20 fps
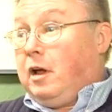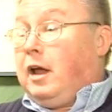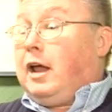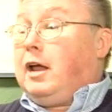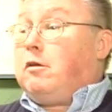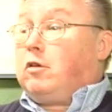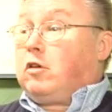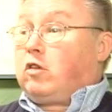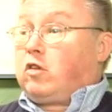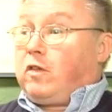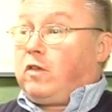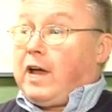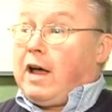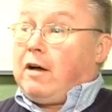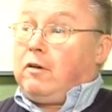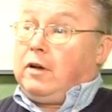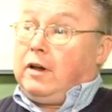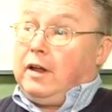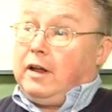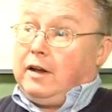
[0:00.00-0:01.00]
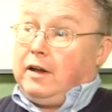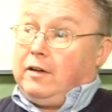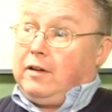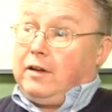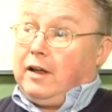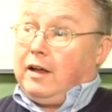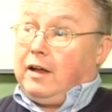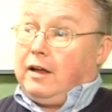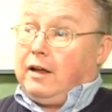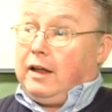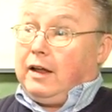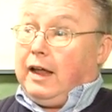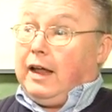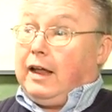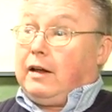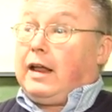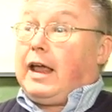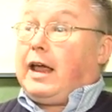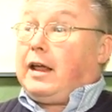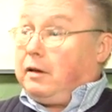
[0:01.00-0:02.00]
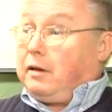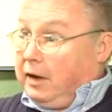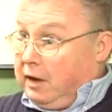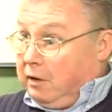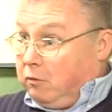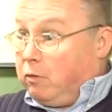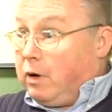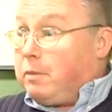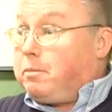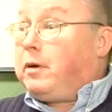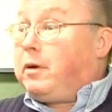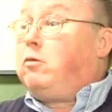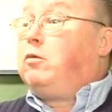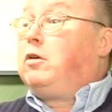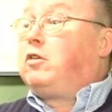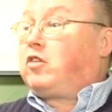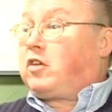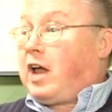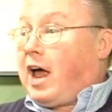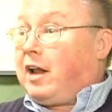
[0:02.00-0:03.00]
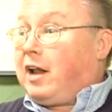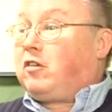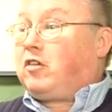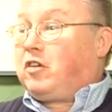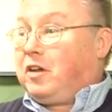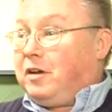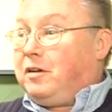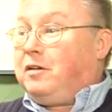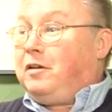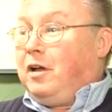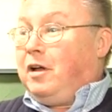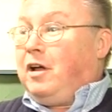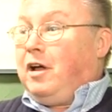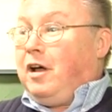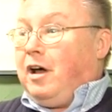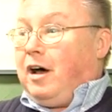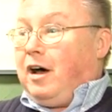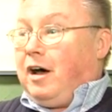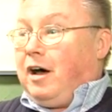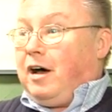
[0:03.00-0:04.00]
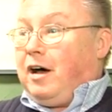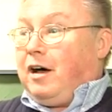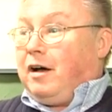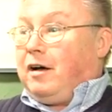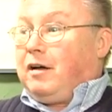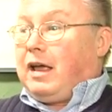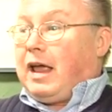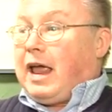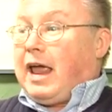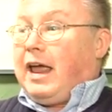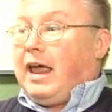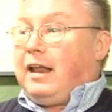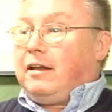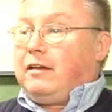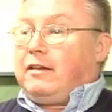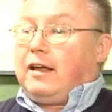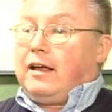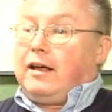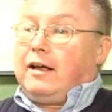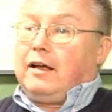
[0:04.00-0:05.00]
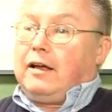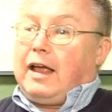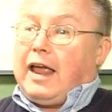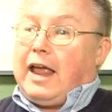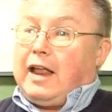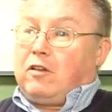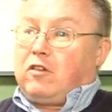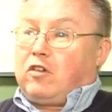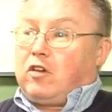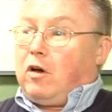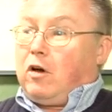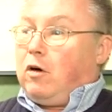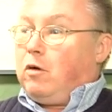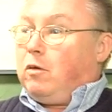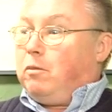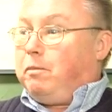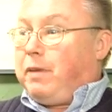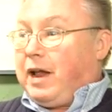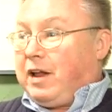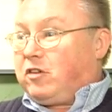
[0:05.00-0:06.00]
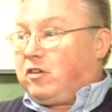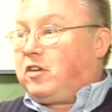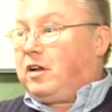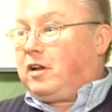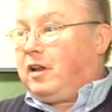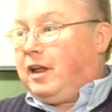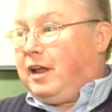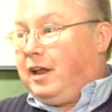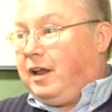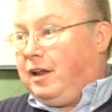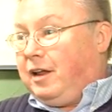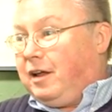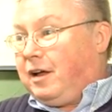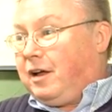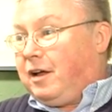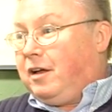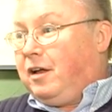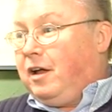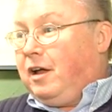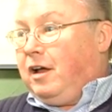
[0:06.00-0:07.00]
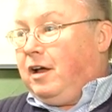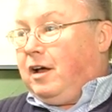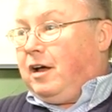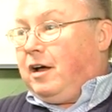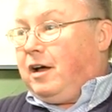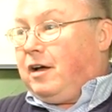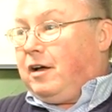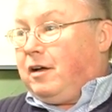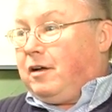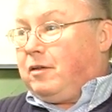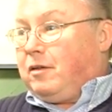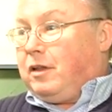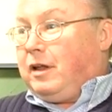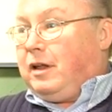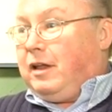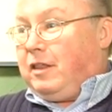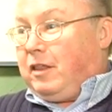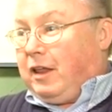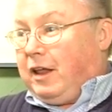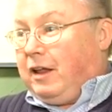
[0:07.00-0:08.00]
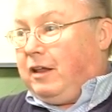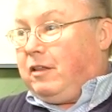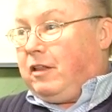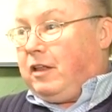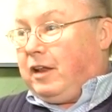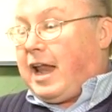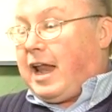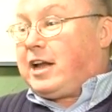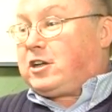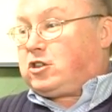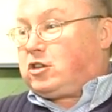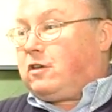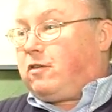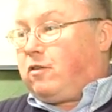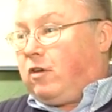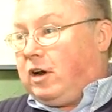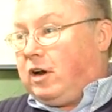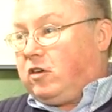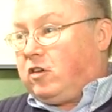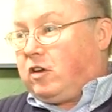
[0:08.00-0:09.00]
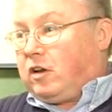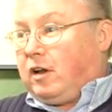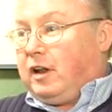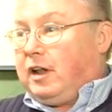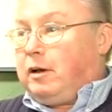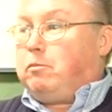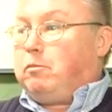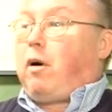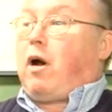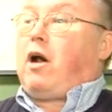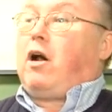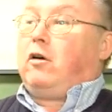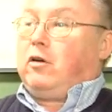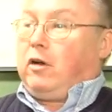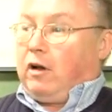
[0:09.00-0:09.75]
It was founded in Ripon, Wisconsin, and so basically the National Forensic League borrowed a